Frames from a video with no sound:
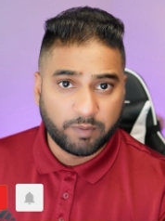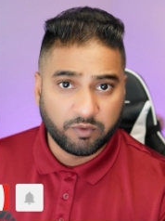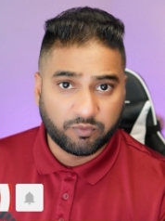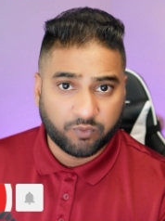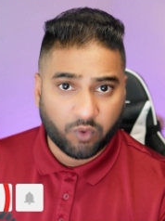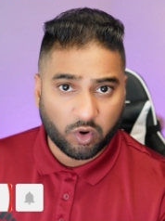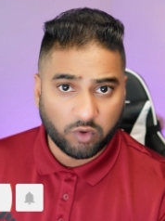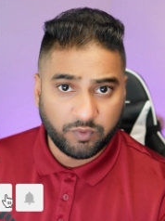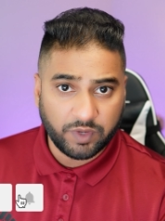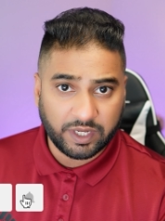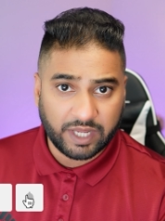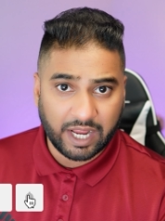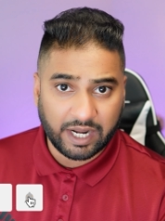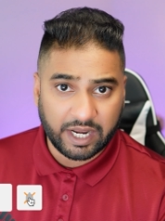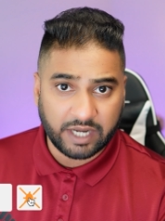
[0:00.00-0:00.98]
So
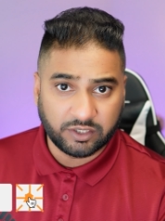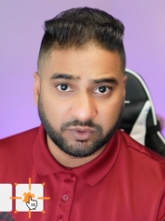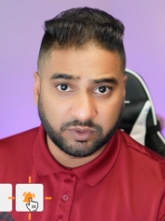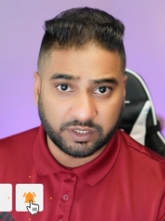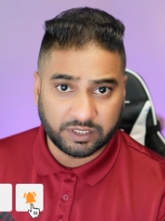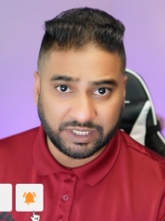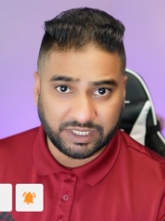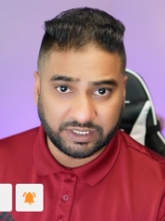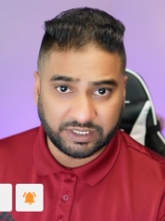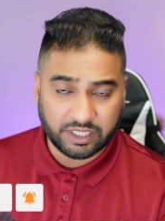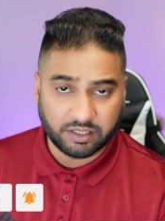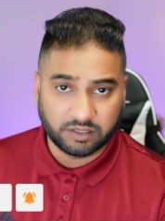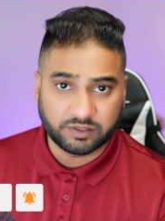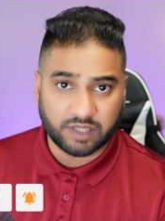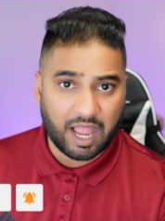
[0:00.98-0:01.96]
before we get into the
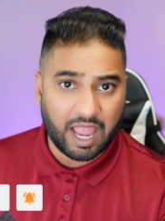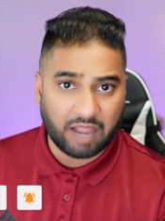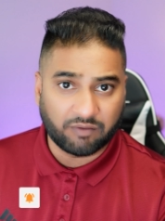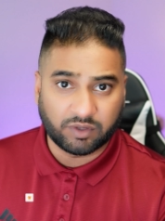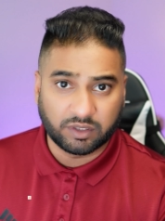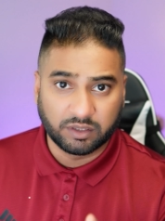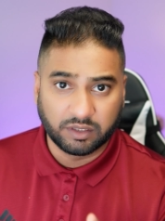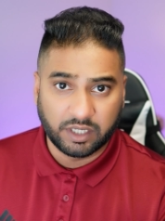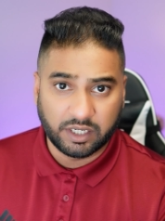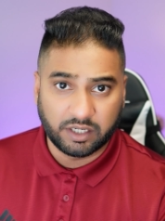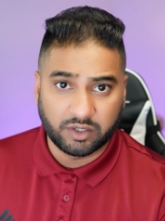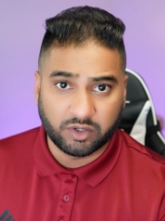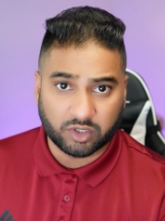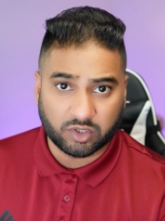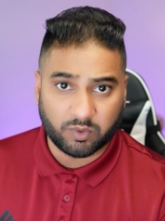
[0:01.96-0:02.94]
details, I have a
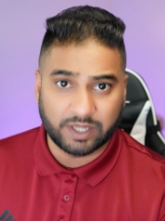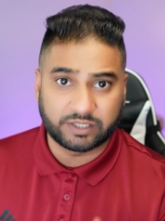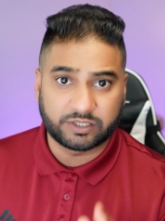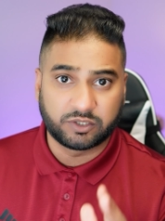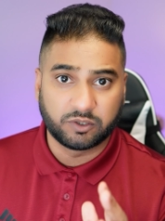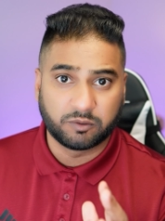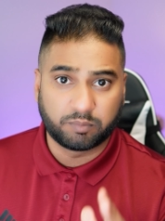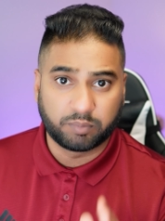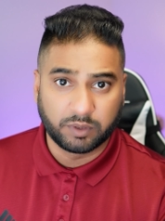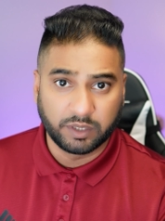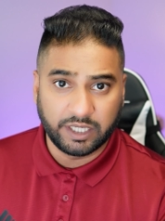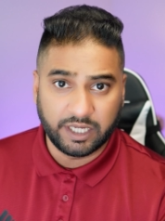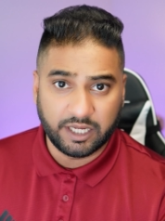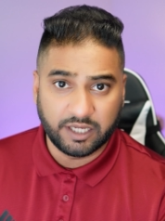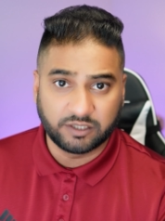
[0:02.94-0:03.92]
little request to
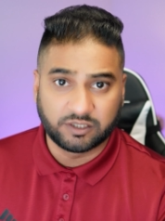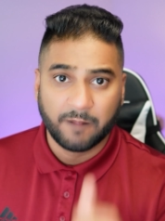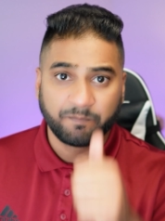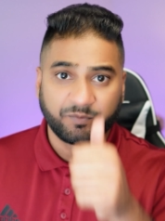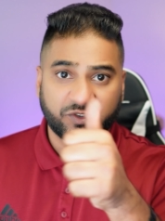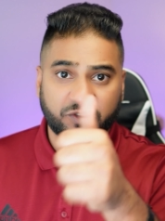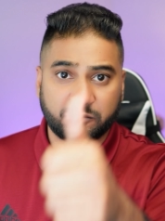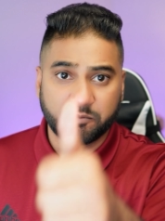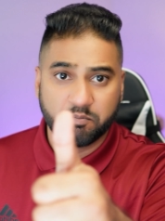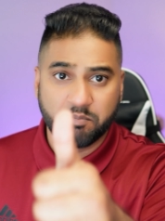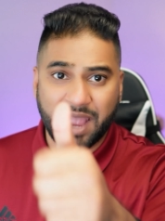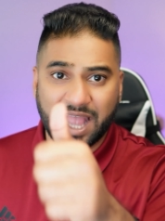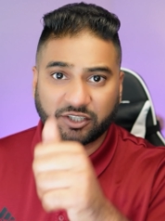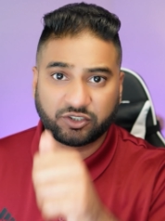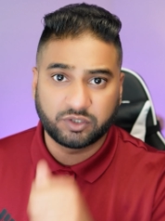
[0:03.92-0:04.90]
please
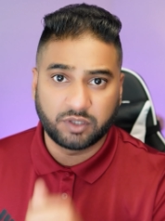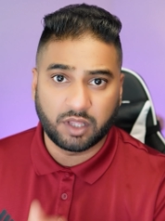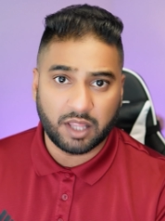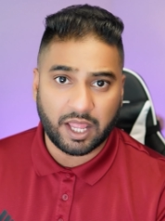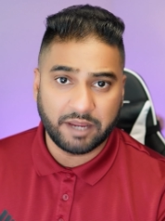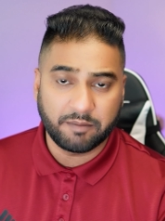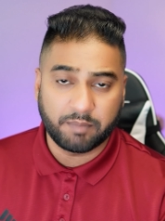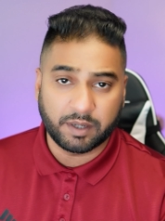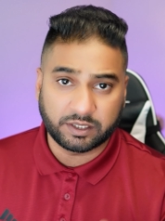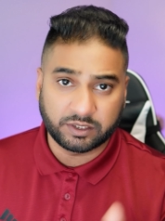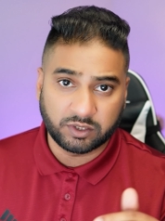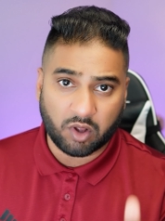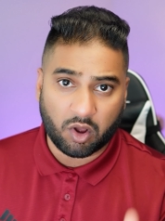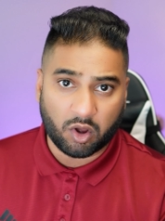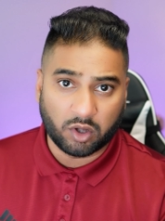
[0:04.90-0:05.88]
smash the
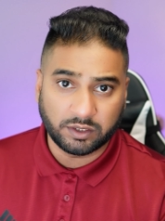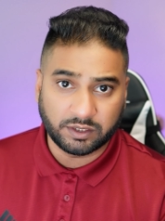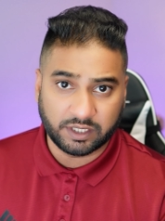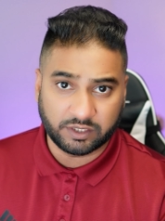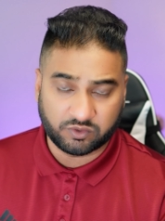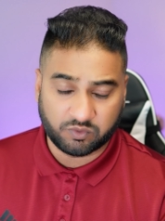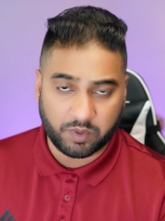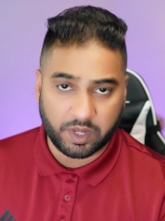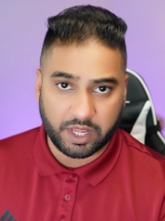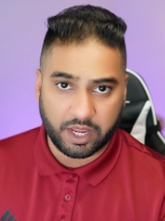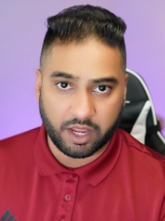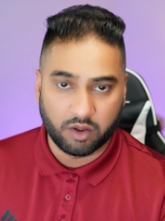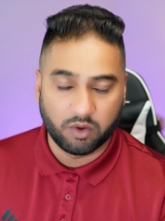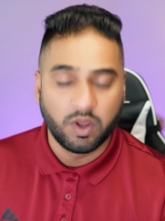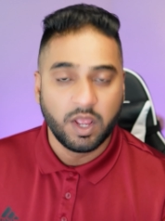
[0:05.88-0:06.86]
like button on this
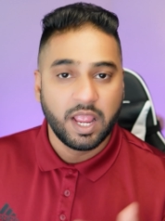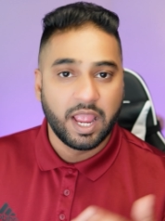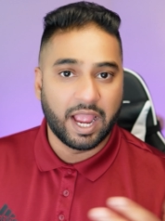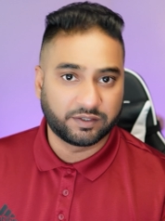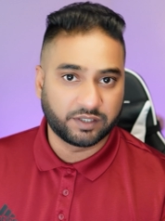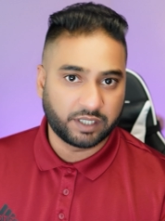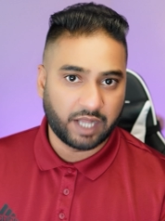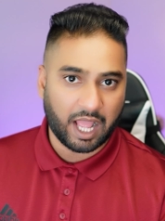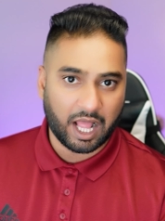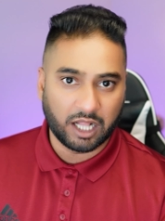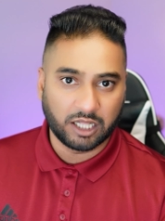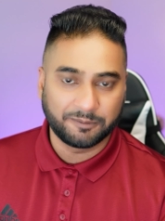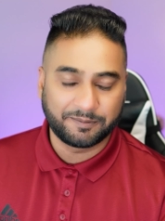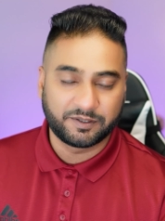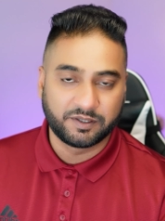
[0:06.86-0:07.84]
video as
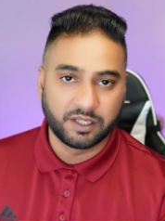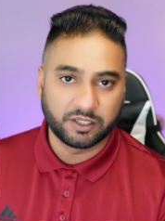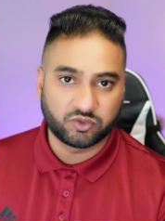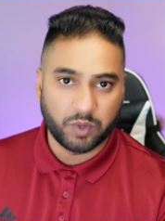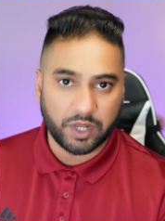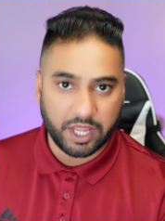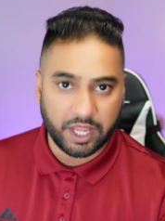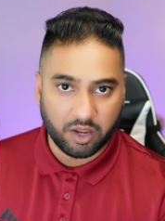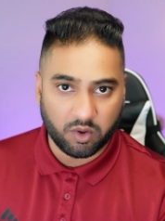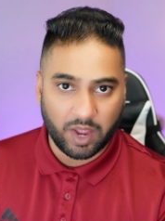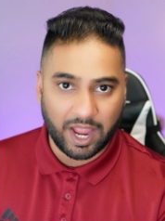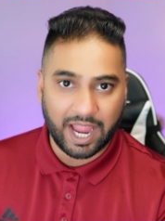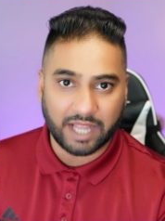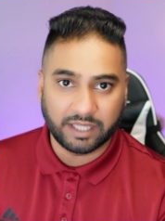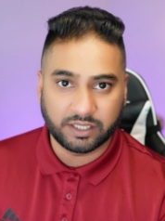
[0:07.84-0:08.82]
it helps this
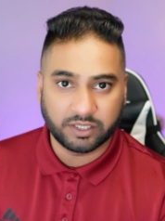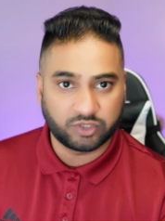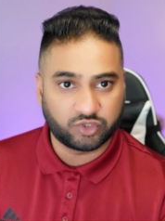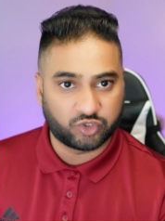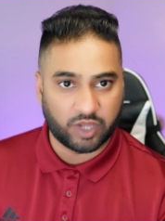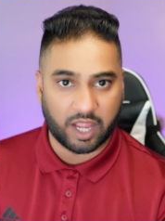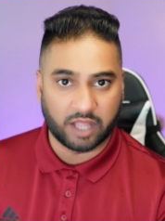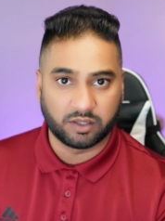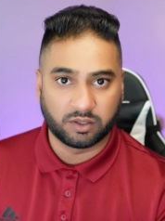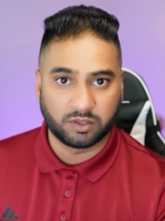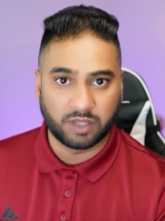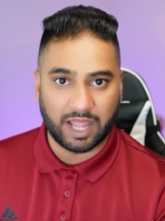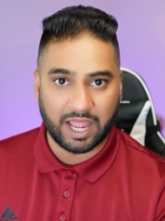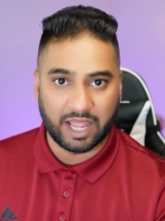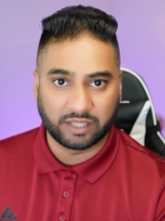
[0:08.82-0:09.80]
video and the
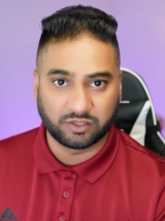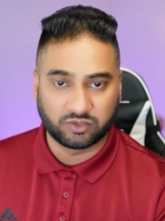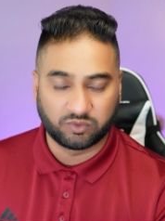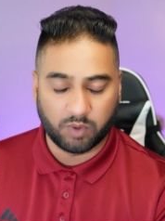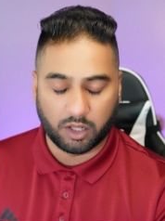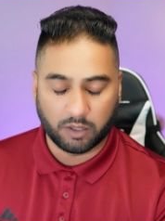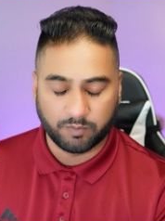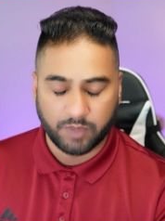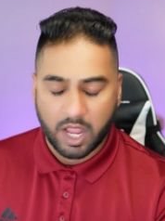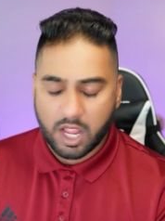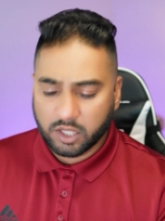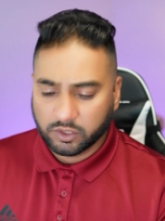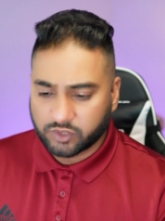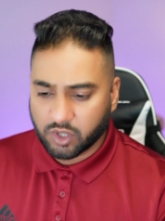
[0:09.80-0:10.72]
channel as well.